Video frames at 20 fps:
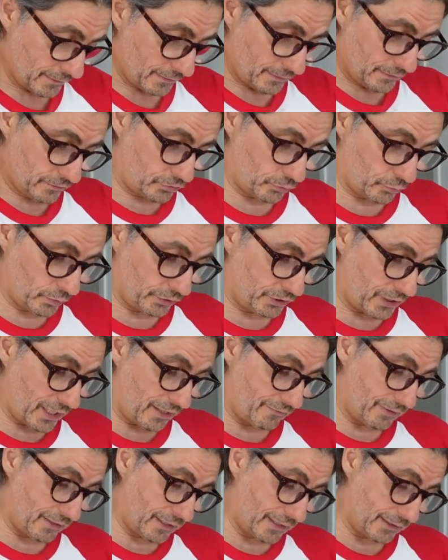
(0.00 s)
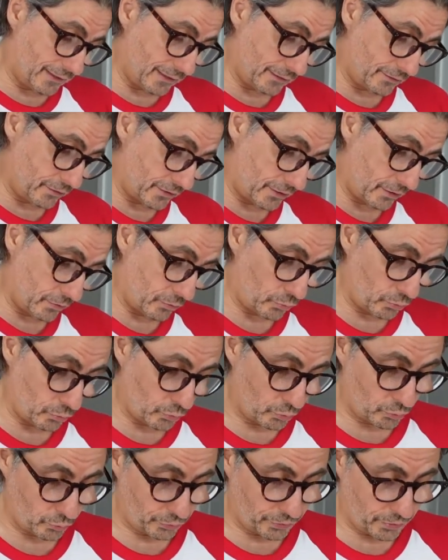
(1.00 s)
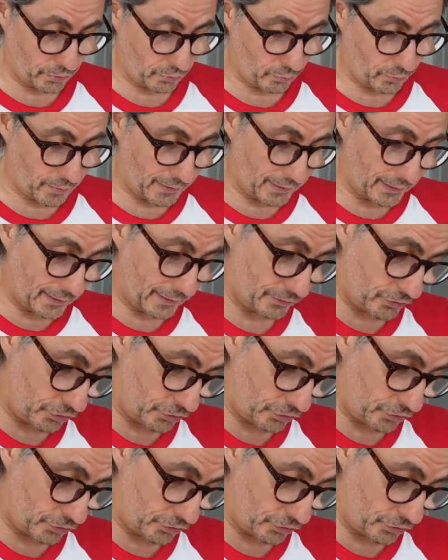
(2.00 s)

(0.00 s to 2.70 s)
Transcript: So once you have it like this, you say, oh, you know what? Let's